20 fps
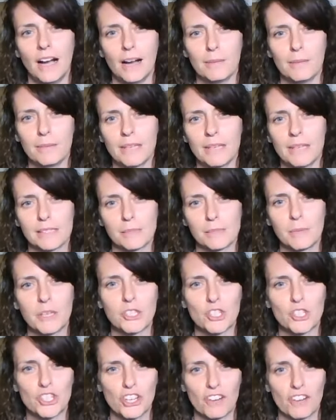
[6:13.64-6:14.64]
he has a
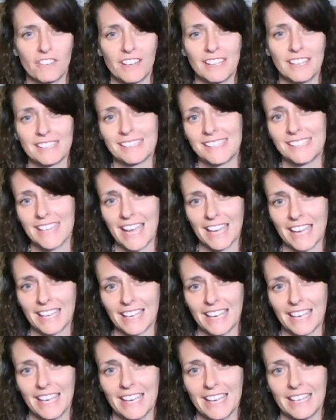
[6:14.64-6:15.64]
pinched nerve in his neck,
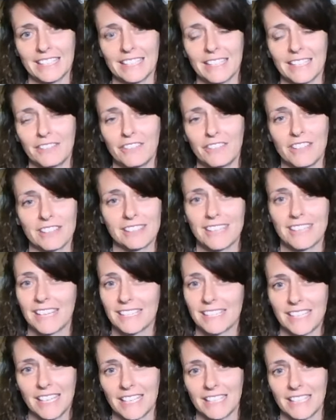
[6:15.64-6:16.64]
and if he has
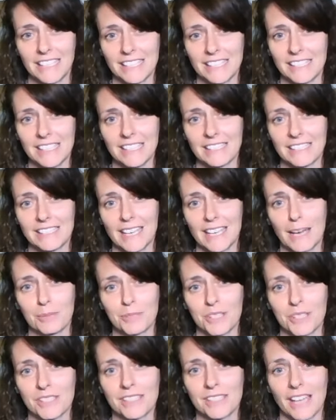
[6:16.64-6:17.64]
not taken his ease
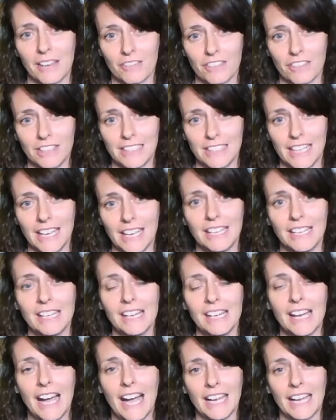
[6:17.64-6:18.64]
capsules every day,
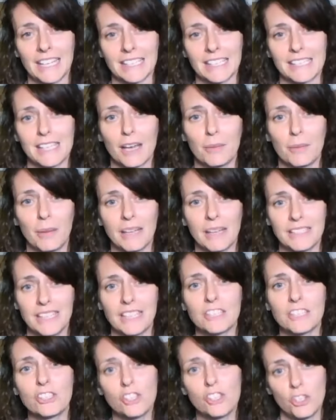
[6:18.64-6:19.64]
I can tell by
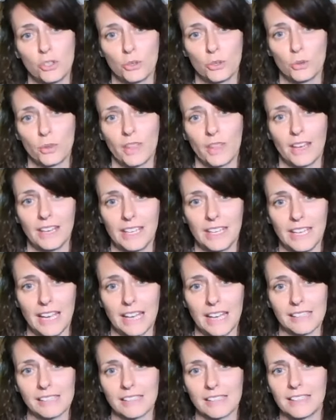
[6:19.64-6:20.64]
day 2 that he
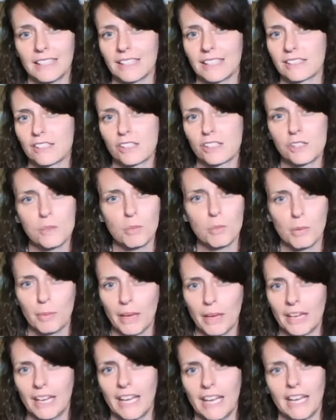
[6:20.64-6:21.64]
hasn't. He has super
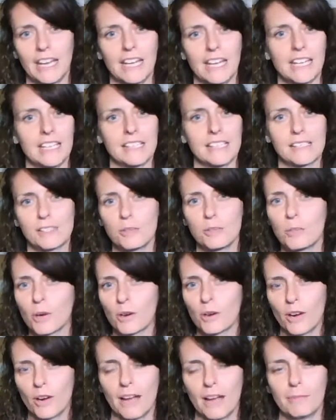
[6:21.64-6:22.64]
bad headache. He's super
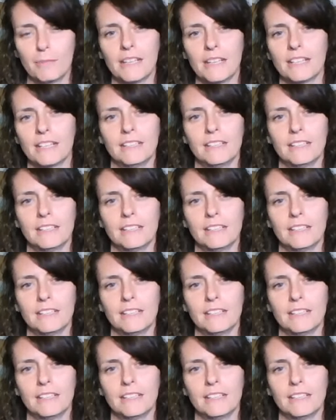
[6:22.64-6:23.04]
crabby.